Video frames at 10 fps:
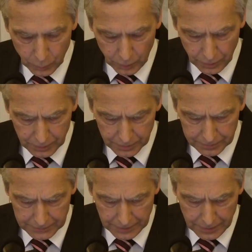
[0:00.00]
world.
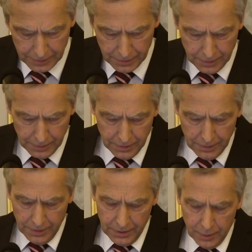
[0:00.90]

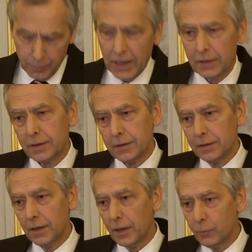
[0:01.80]
But
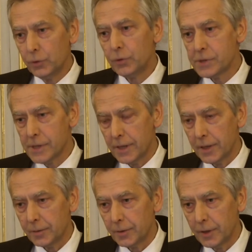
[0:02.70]
I want to say,